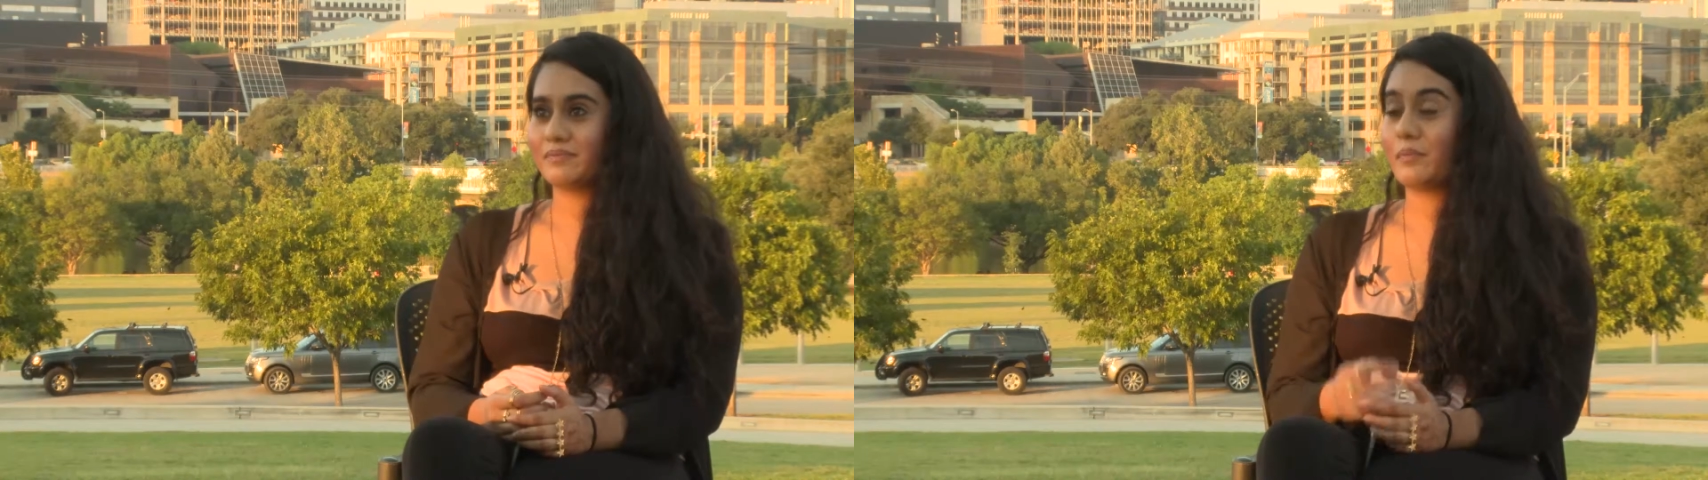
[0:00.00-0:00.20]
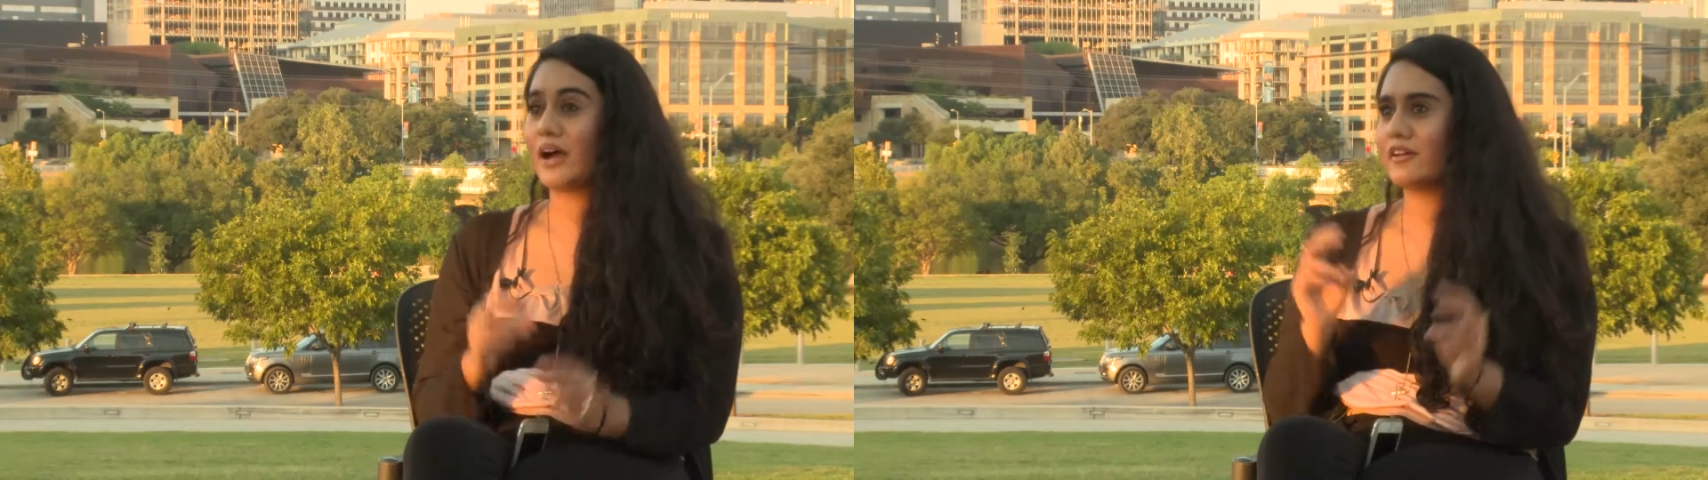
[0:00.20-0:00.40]

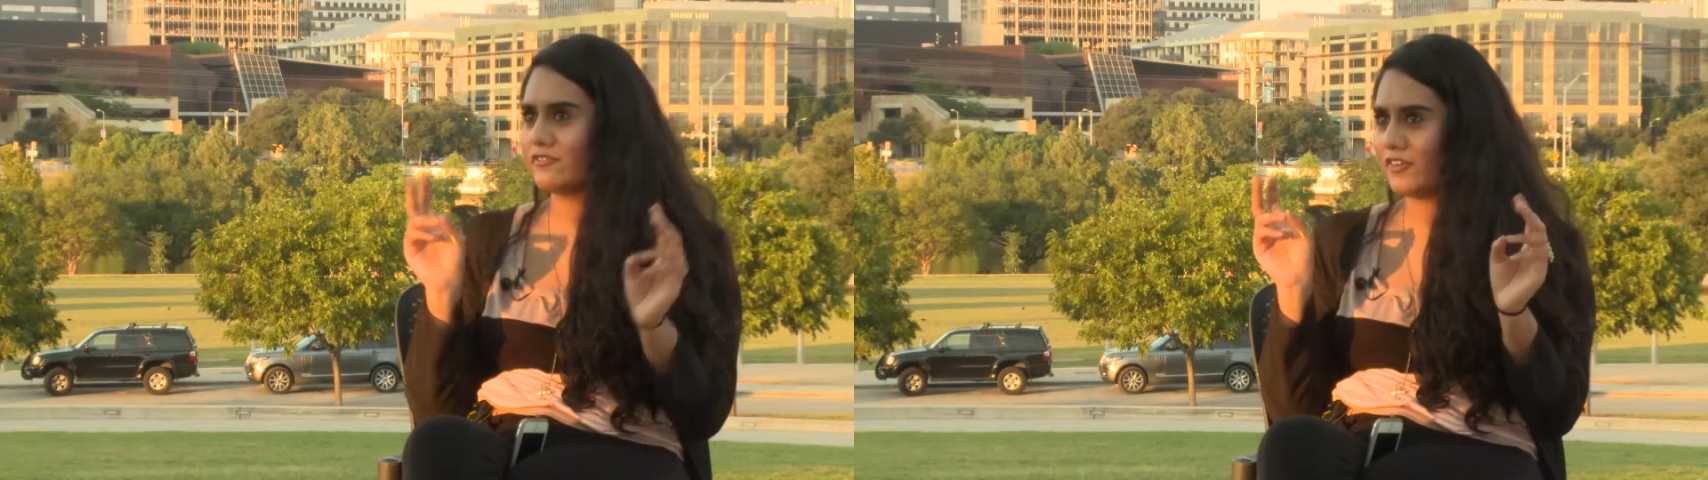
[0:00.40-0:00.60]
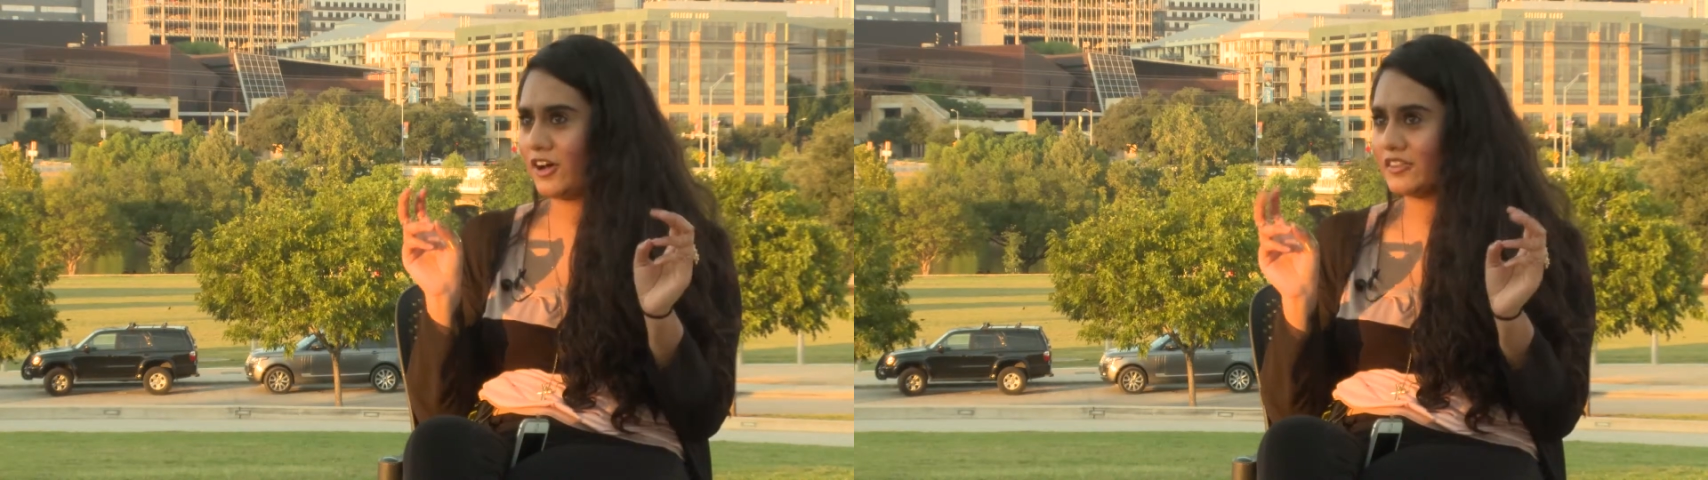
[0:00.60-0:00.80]
My
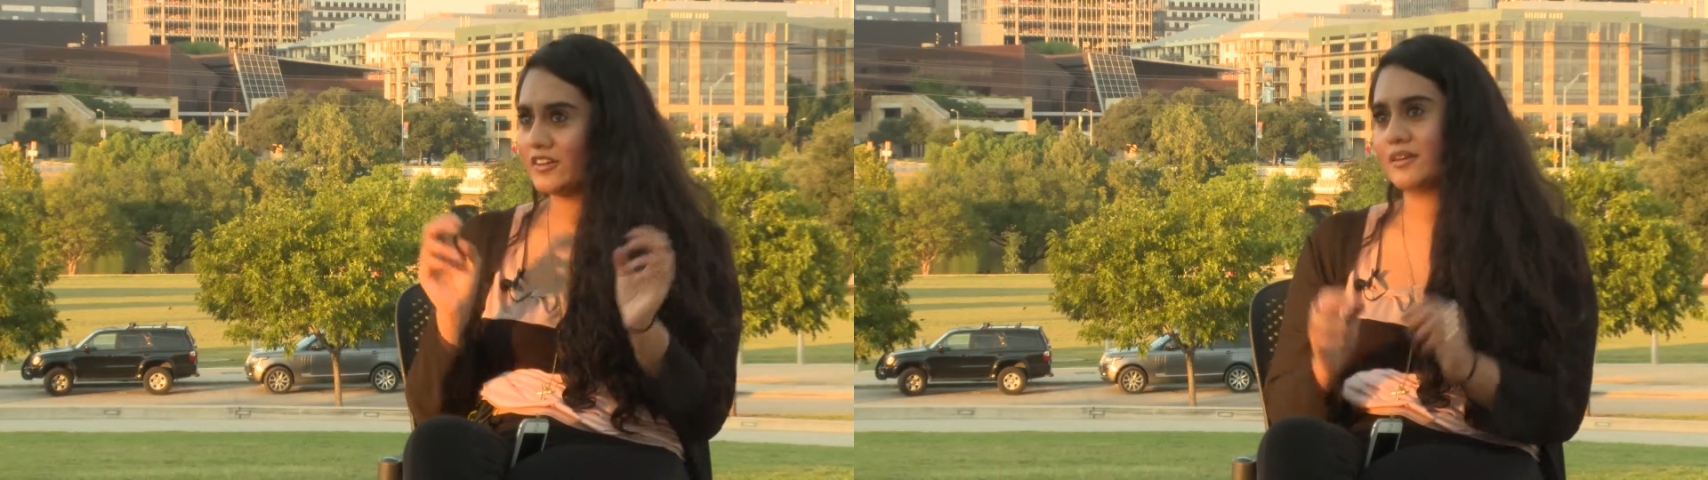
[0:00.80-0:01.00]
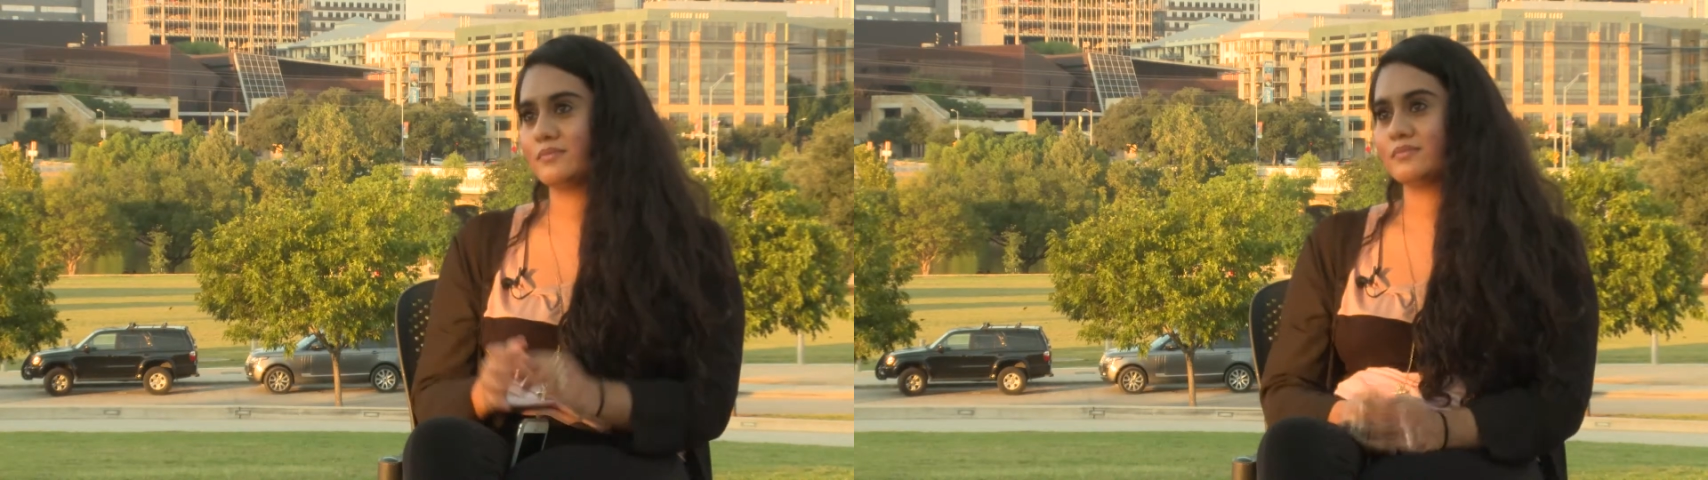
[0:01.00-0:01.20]

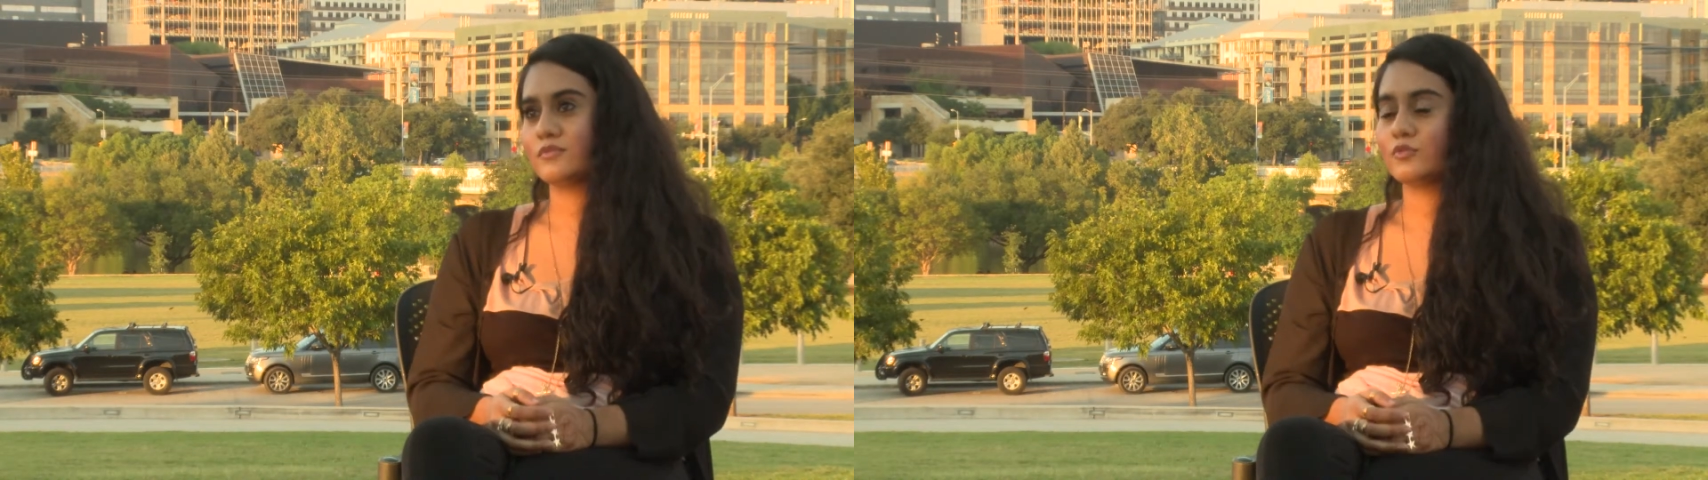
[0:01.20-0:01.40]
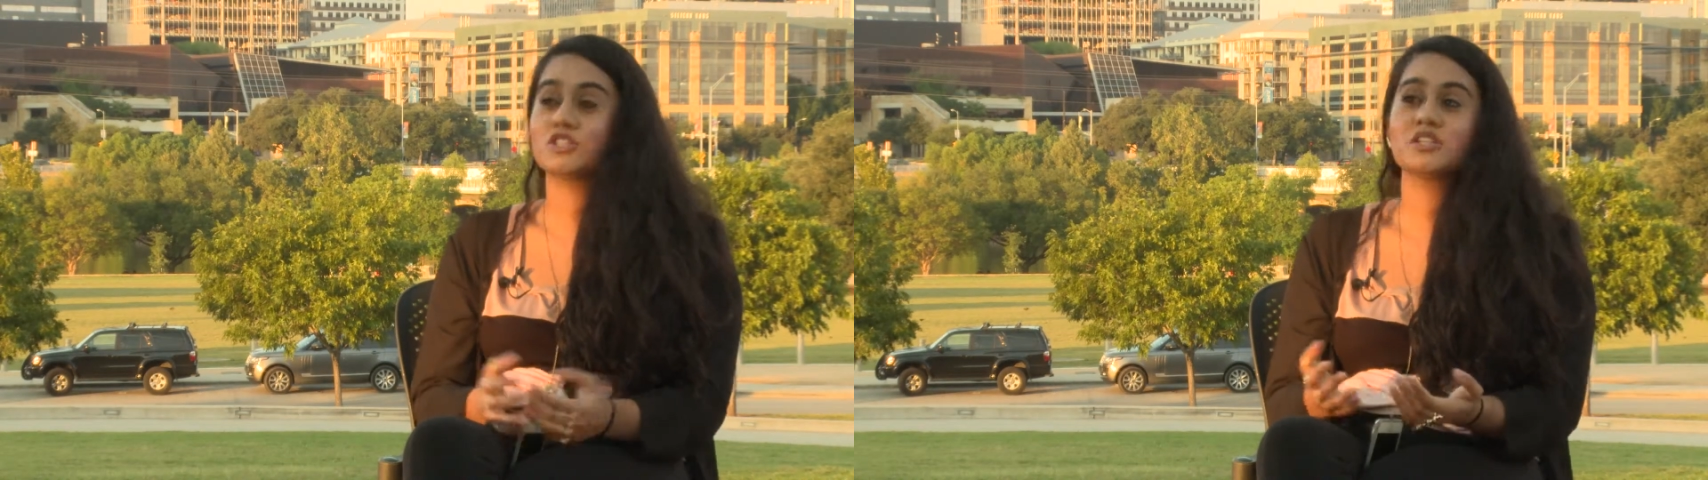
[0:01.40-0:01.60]
father,
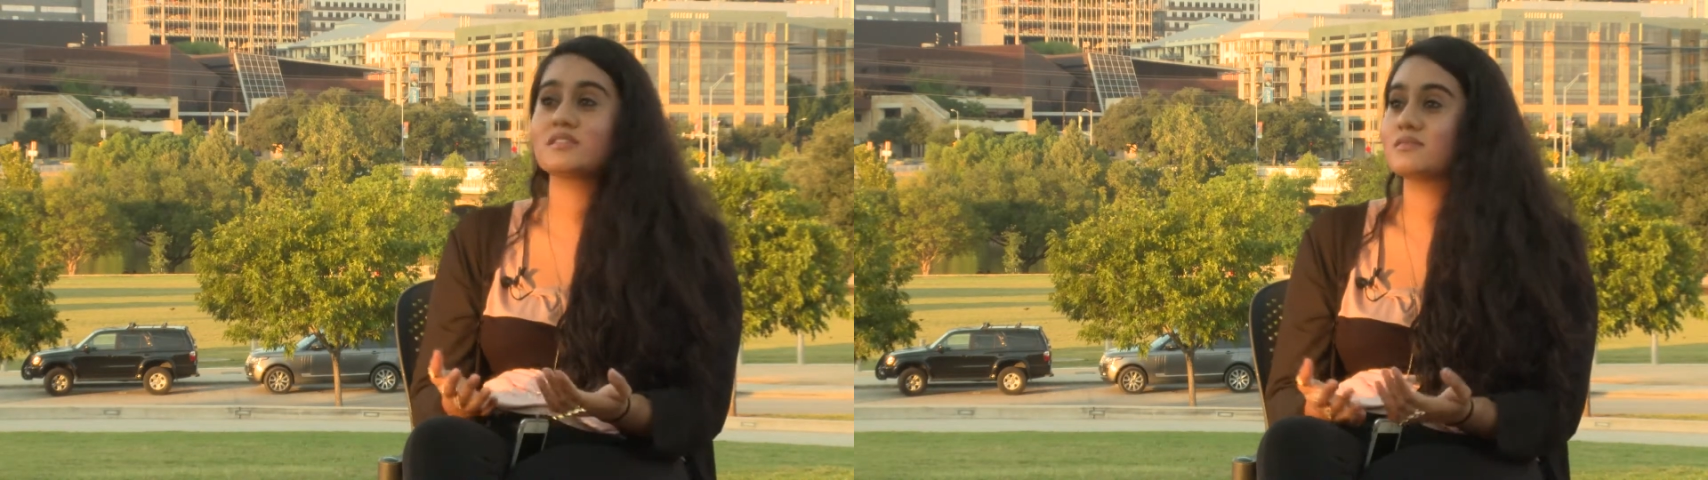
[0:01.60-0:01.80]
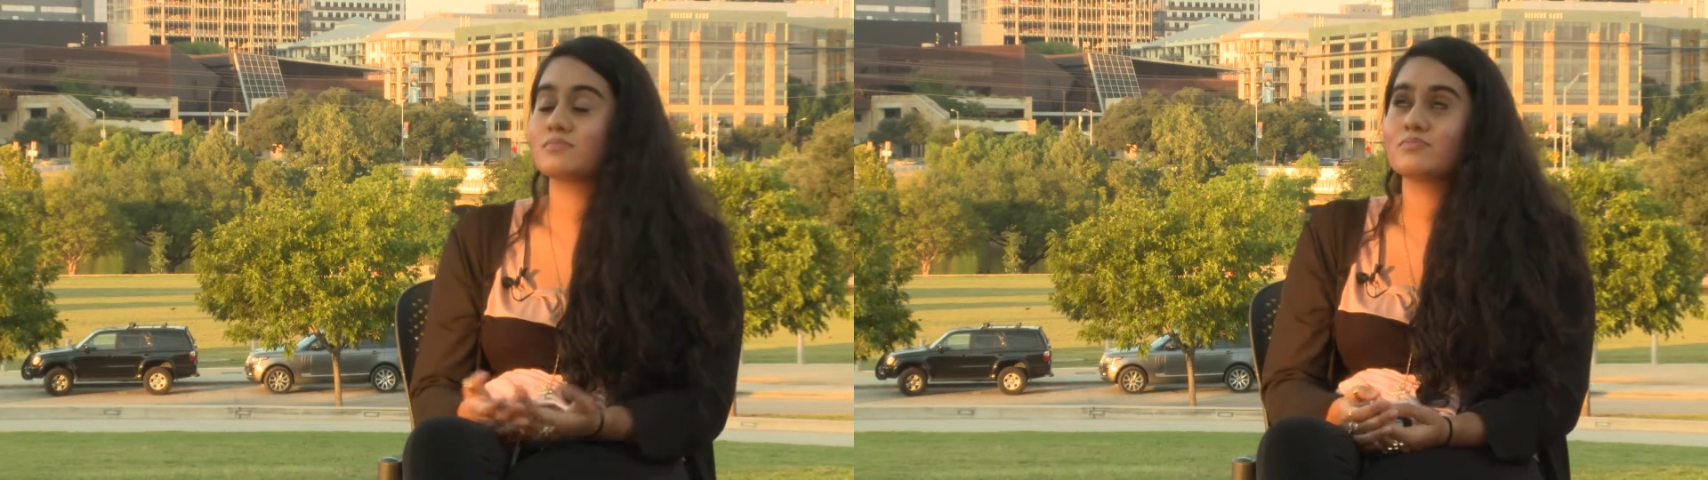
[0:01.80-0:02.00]
which
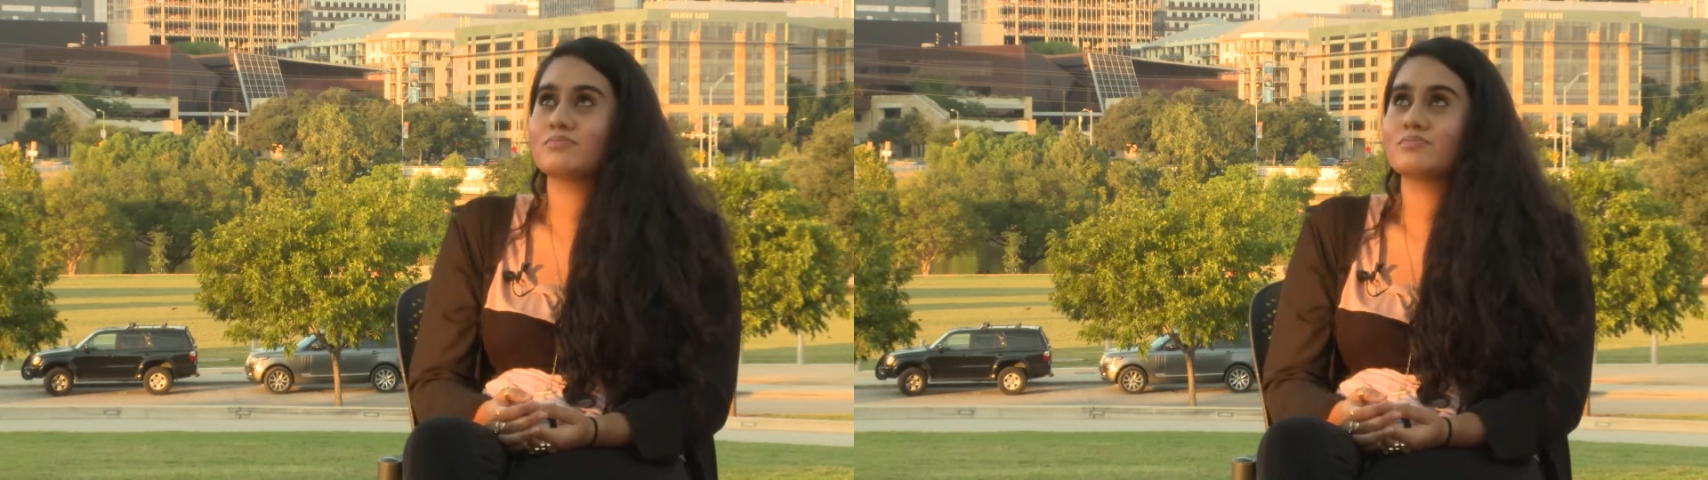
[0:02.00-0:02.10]
has